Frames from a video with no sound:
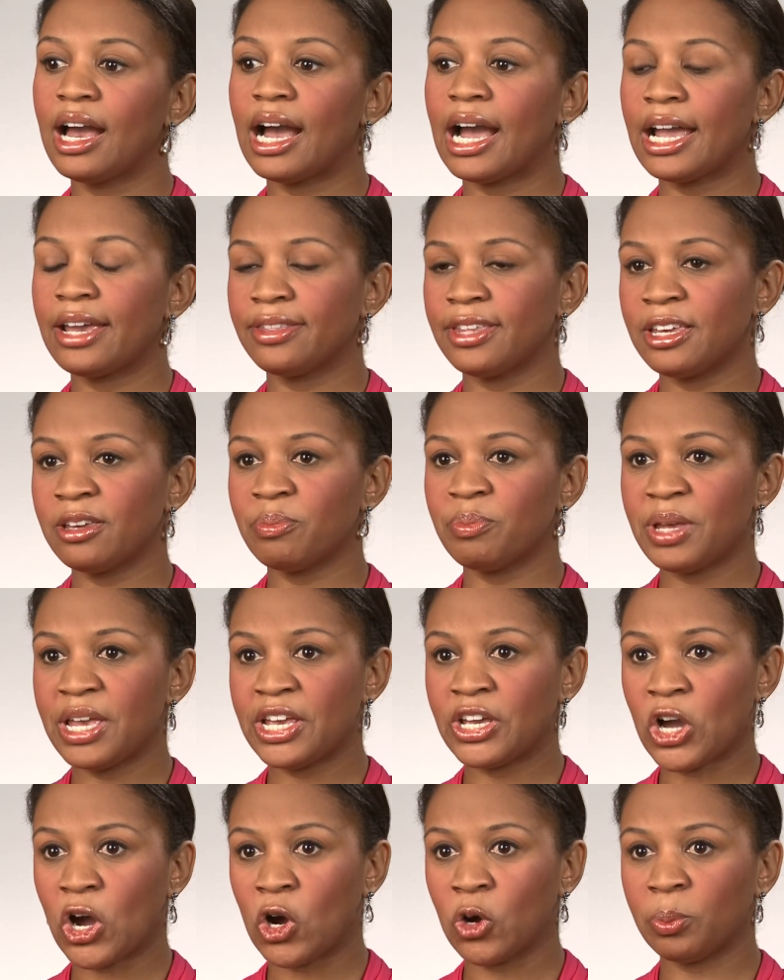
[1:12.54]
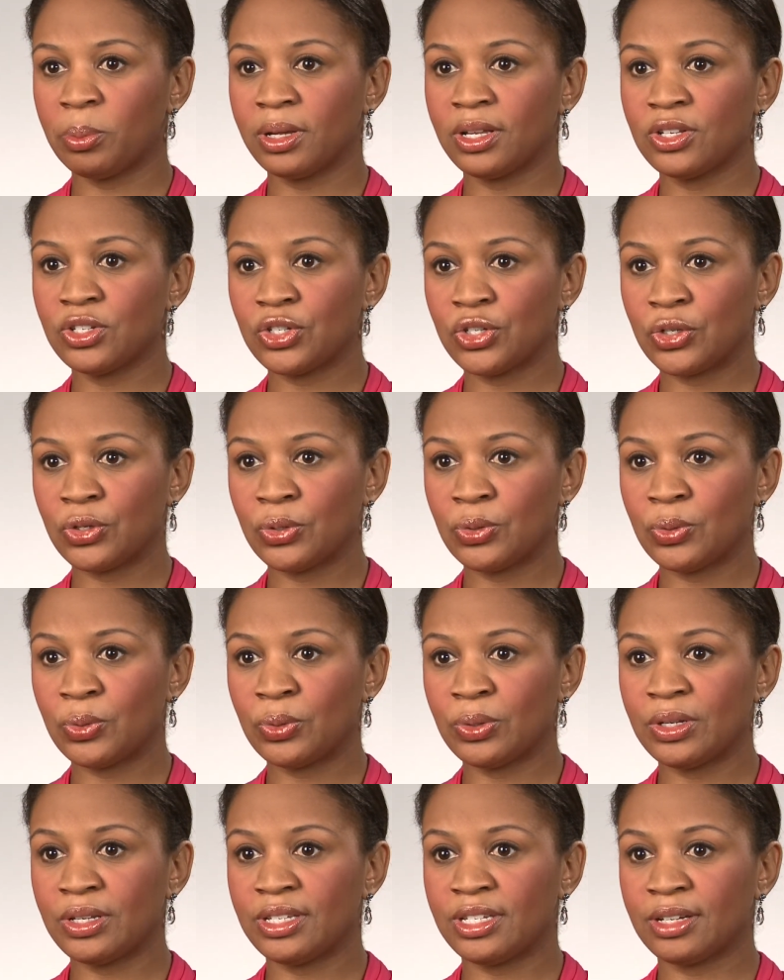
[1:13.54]
I think being open
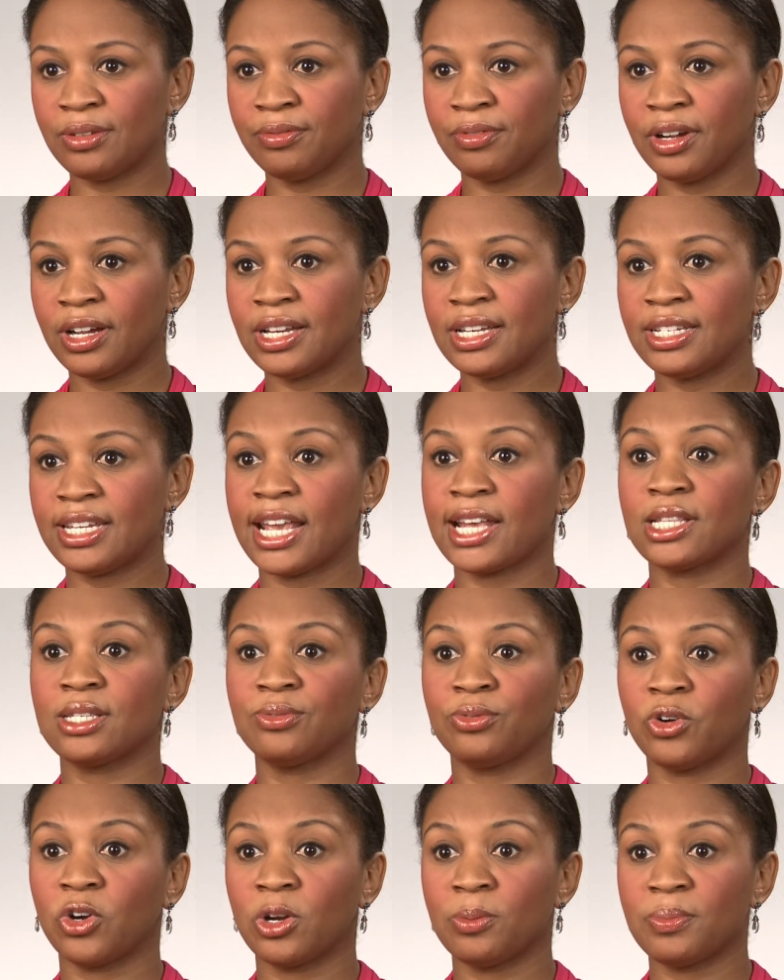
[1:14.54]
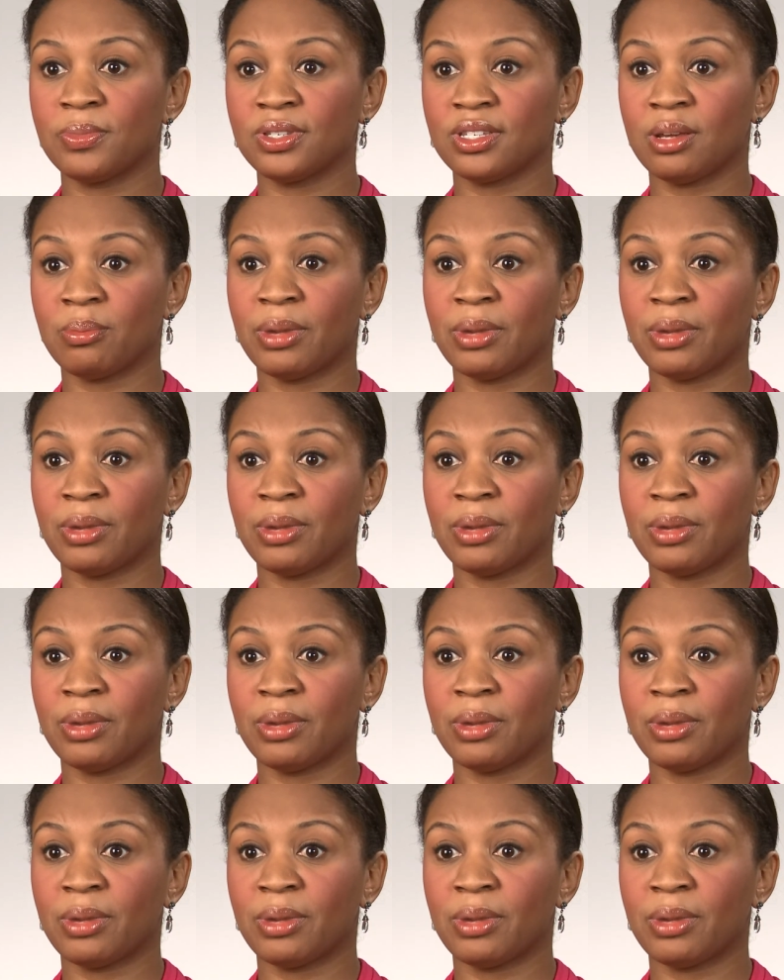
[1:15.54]
to different dance forms